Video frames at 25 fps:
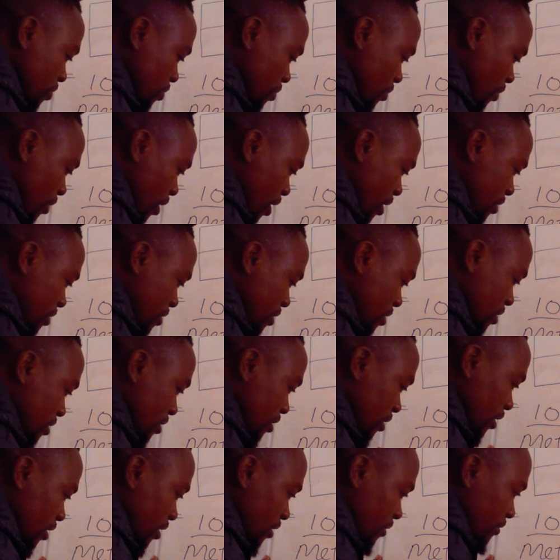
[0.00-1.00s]
once,
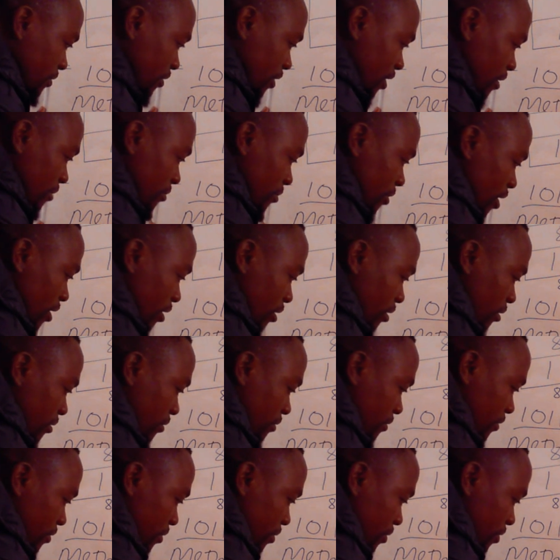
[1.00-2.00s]
leaving a remainder
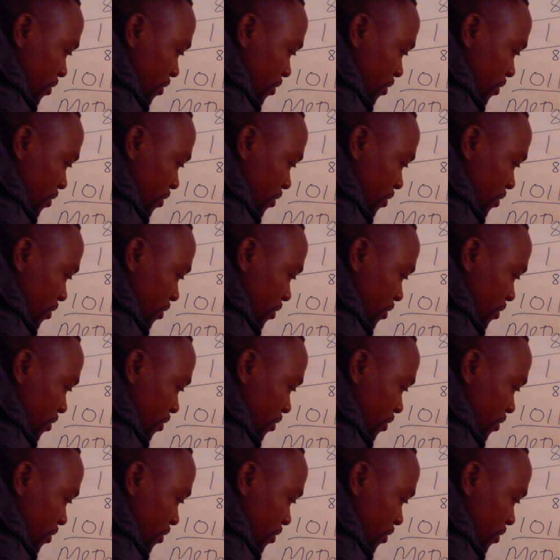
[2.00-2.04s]
of